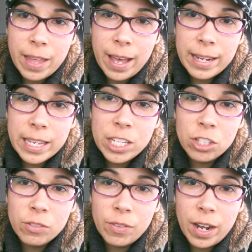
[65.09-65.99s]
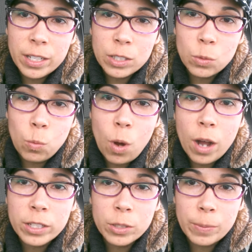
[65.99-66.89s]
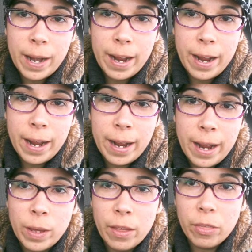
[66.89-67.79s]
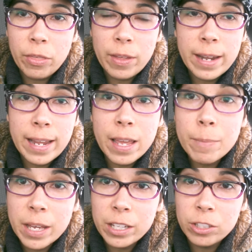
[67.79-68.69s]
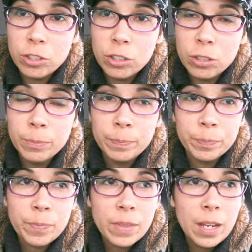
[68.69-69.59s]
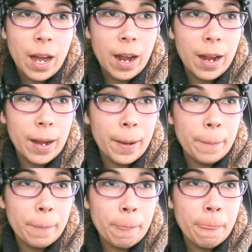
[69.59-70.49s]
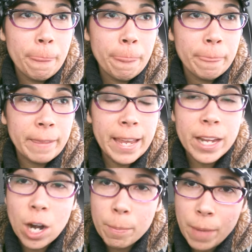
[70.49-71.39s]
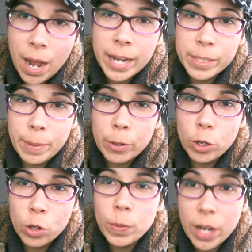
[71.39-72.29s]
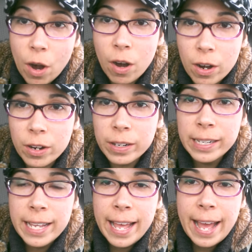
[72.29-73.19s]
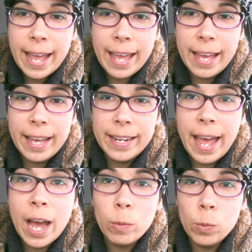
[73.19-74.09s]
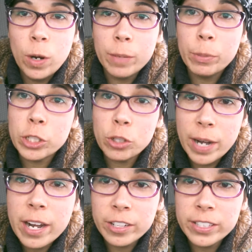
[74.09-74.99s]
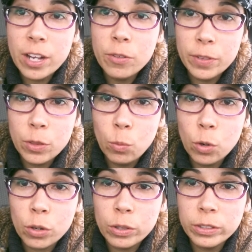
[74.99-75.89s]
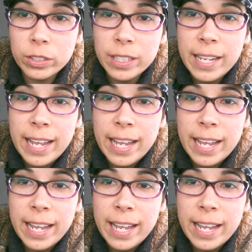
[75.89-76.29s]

that each of us walks around with an image in our mind about who we are and how we want to portray ourselves in the world.